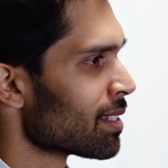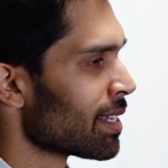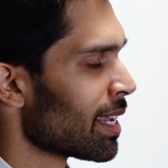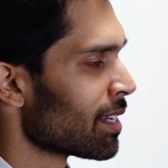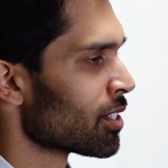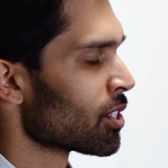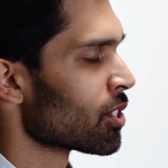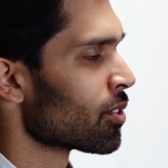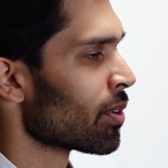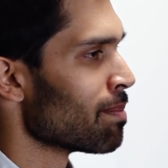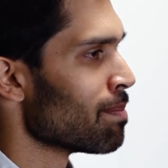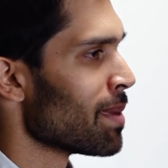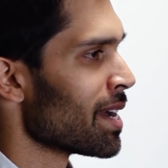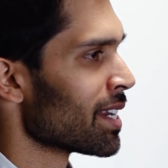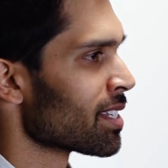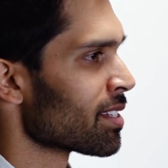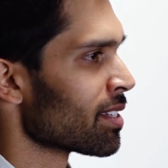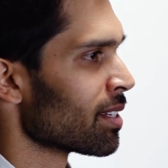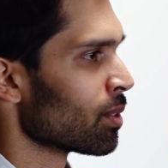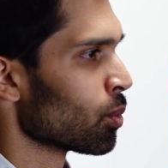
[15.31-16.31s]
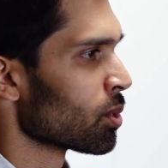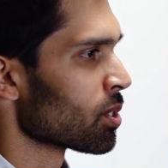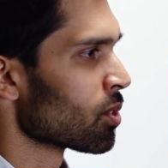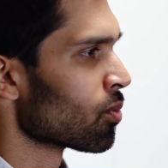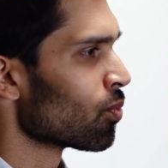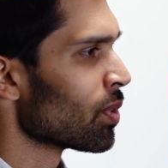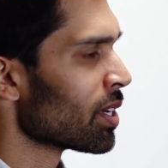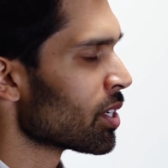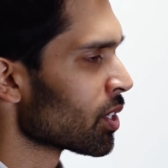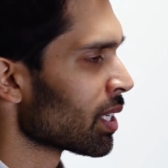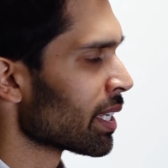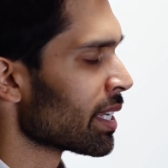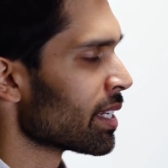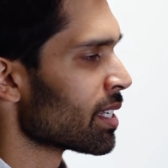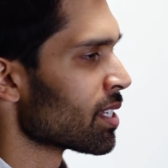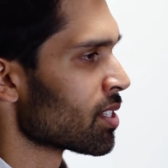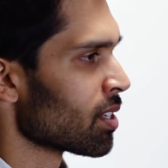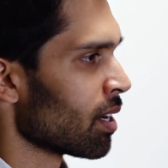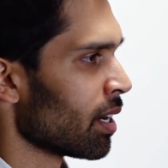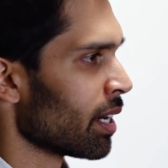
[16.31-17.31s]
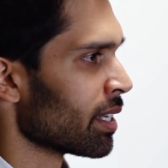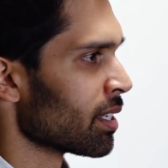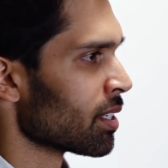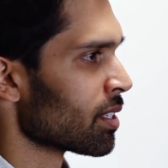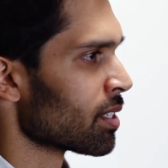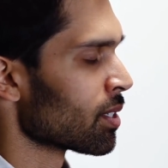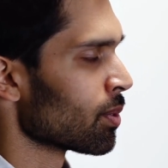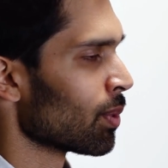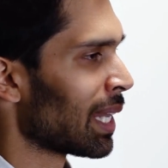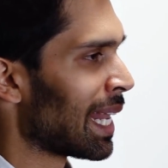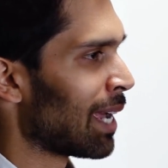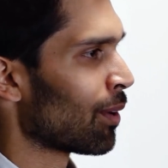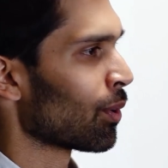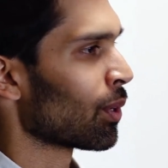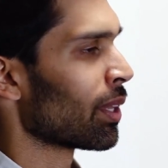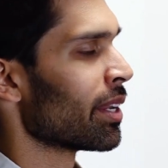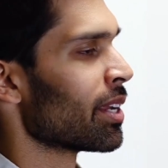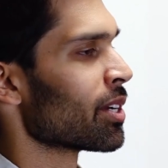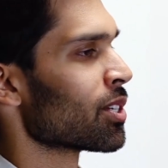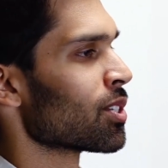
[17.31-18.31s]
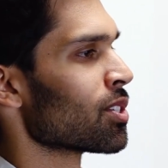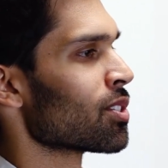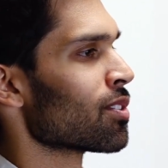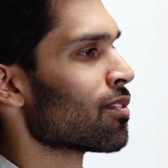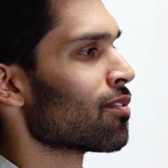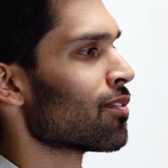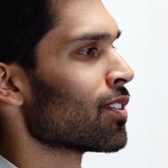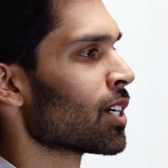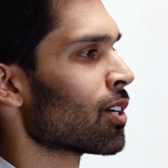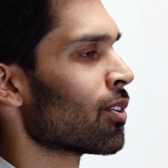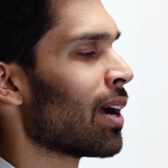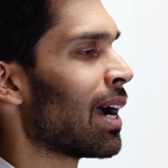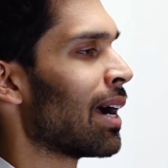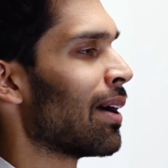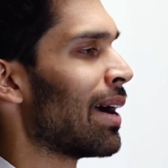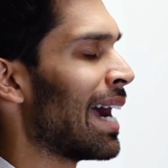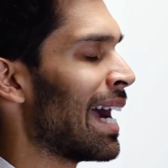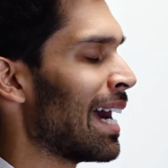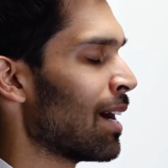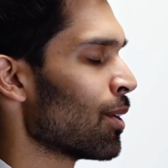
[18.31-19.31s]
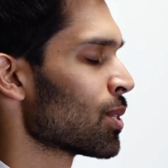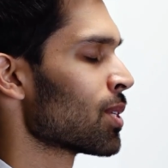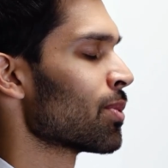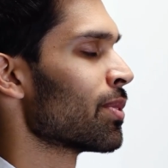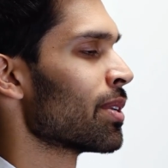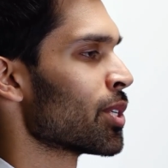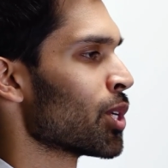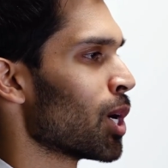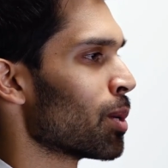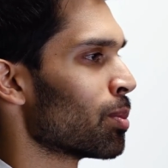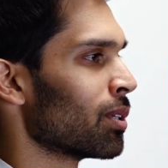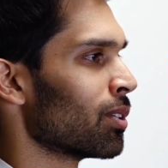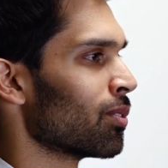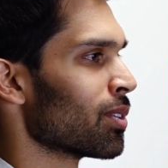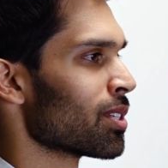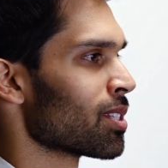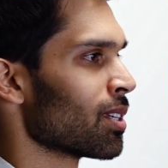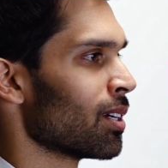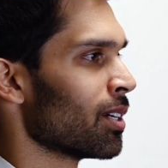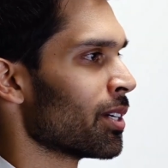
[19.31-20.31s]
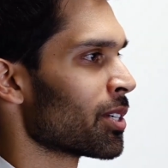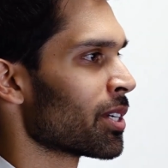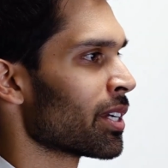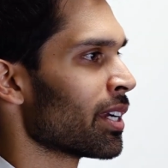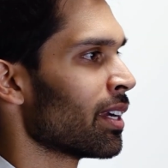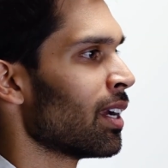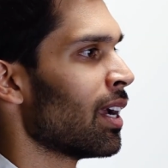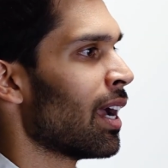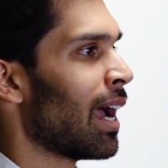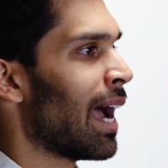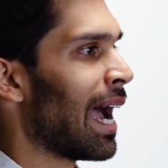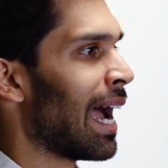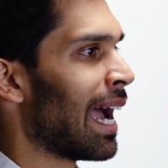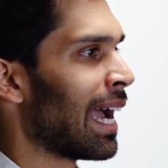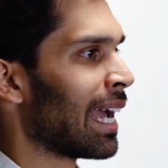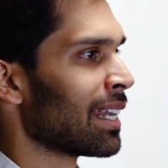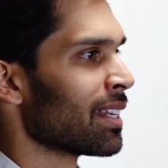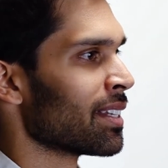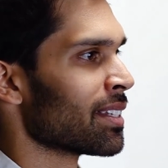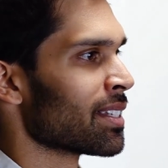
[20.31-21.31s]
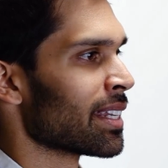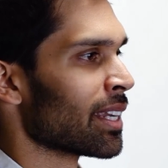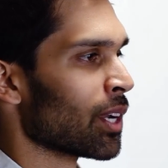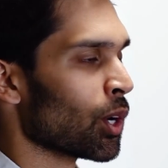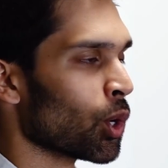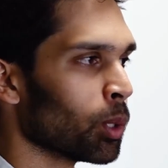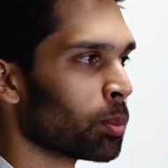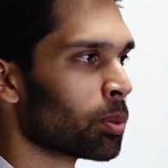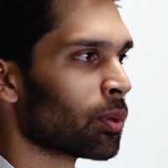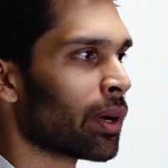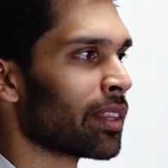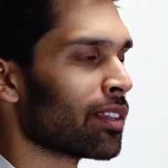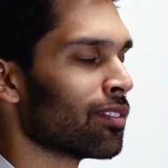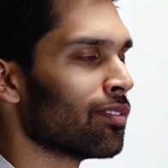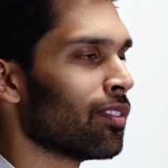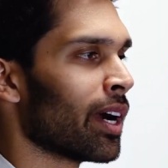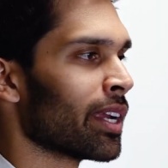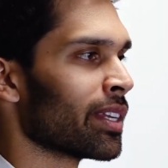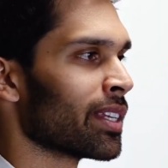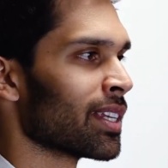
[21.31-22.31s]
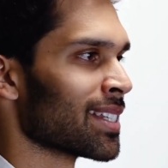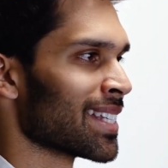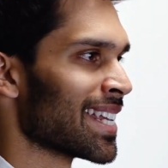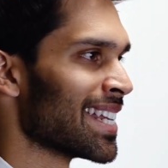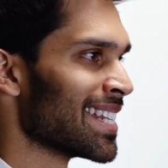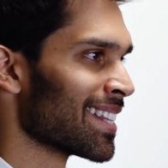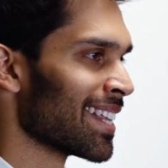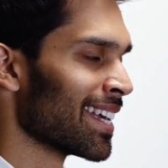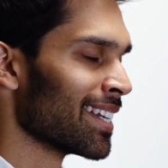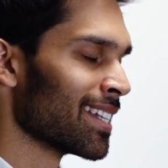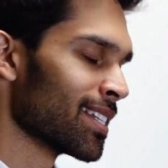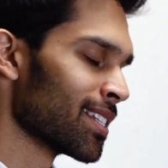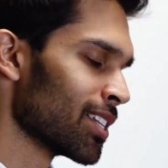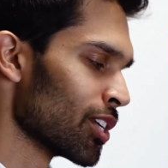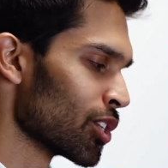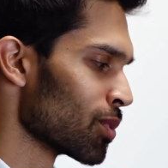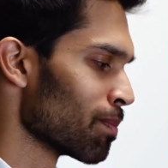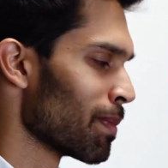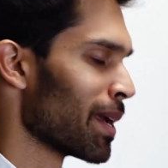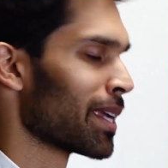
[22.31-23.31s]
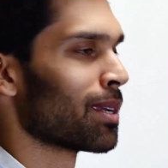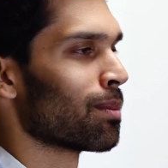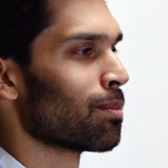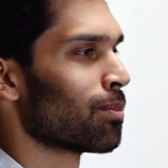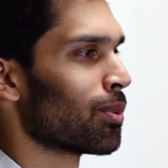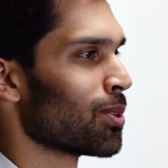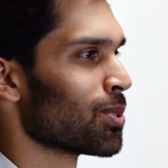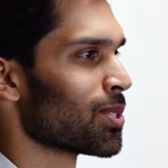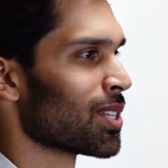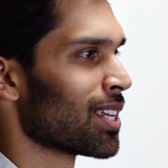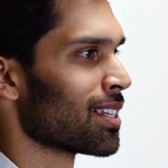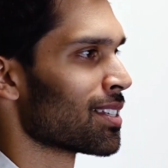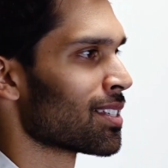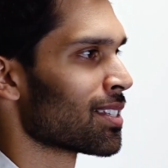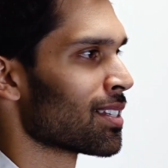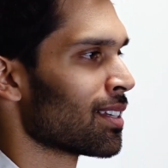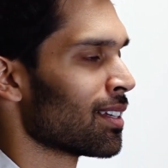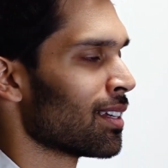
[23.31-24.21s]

dentistry in medicine was originally designed to allow clinicians to figure out how to interpret research and incorporate the findings into their decision-making process.